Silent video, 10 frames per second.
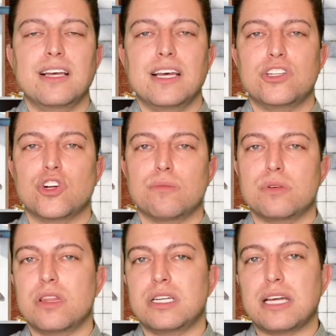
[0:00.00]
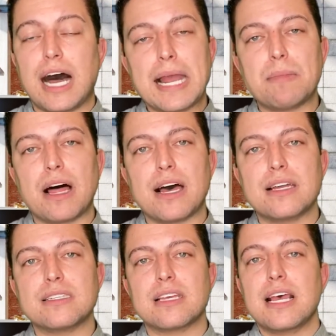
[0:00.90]
in terms of the
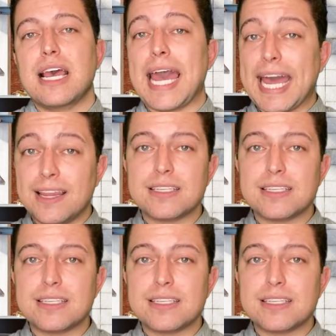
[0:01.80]
timelines and the